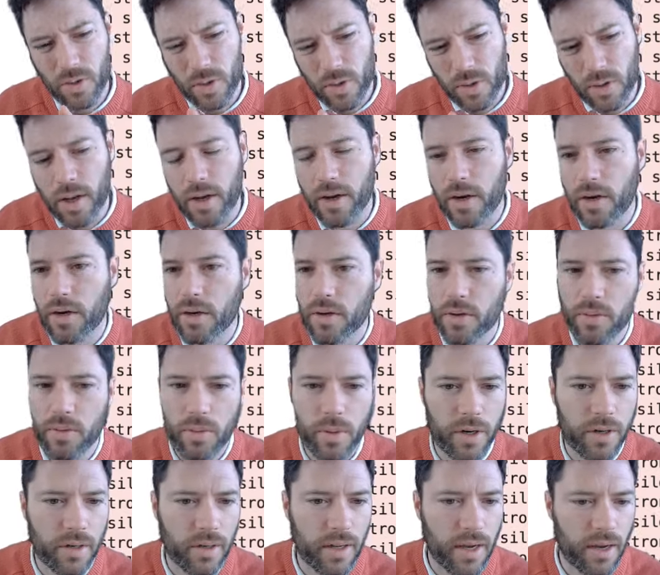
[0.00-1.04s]
unclear
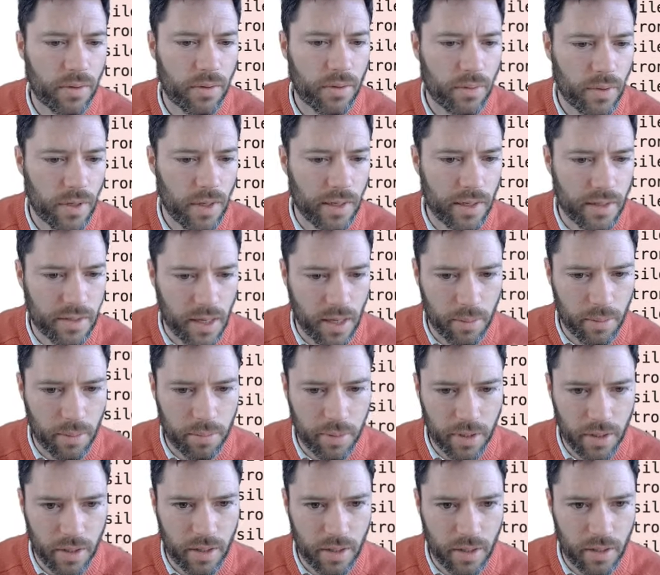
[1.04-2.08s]
whether that really is
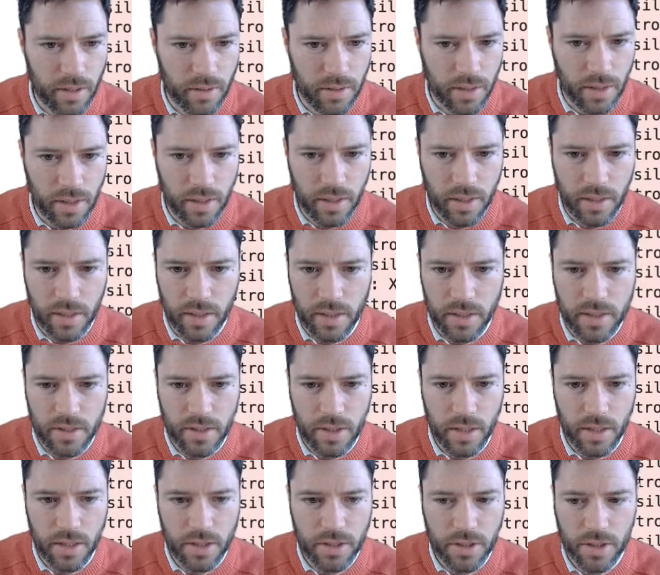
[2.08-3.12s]
helping here, the annealing
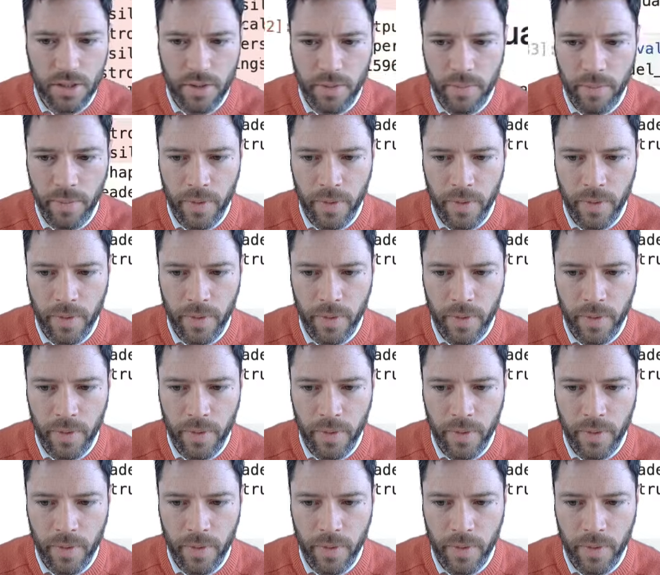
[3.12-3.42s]
stage,